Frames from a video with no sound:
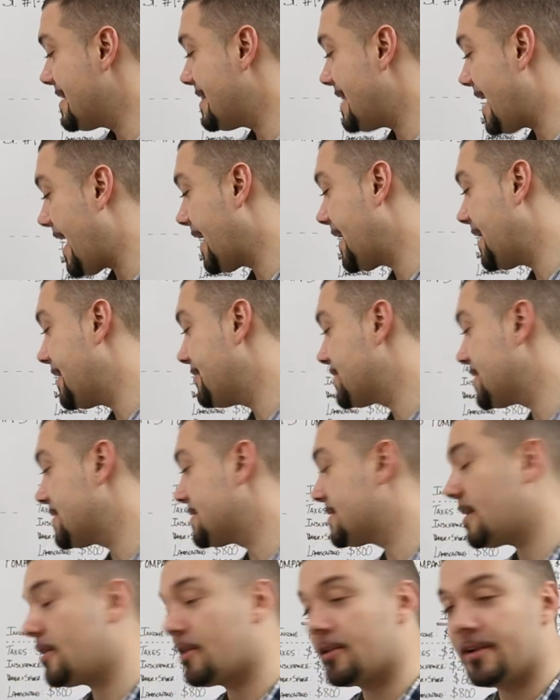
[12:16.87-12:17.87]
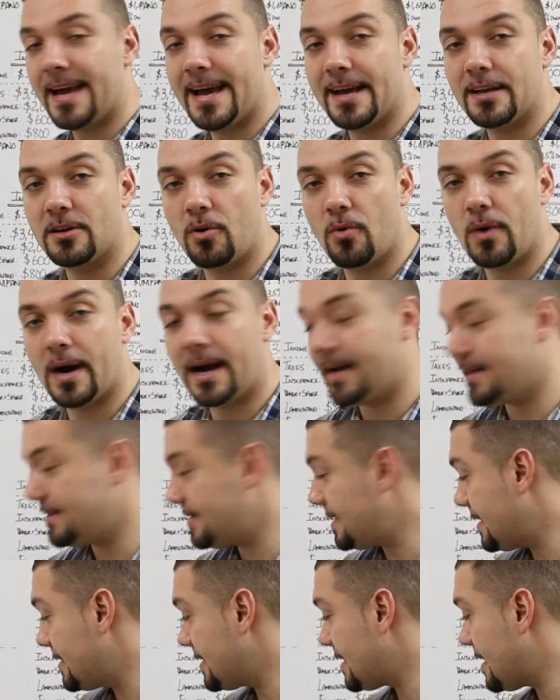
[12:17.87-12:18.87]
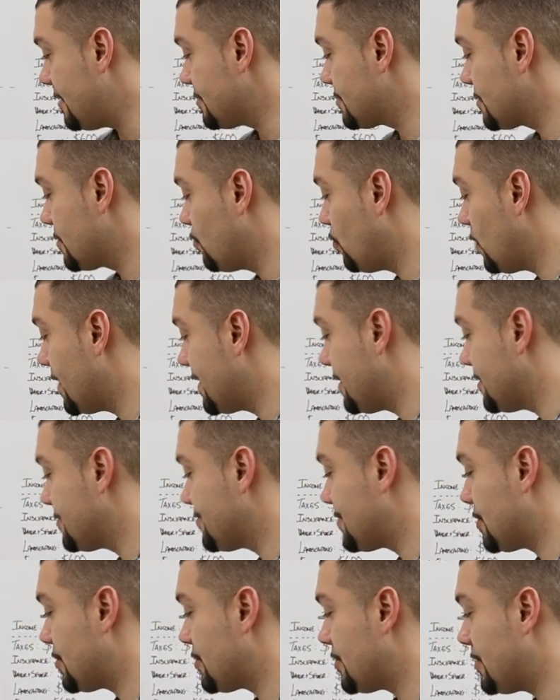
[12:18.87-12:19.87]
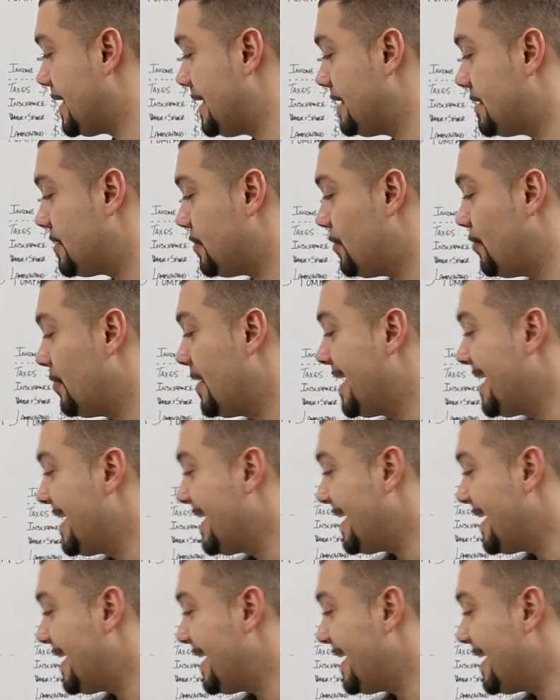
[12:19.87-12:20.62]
That gives us our NOI 10,132.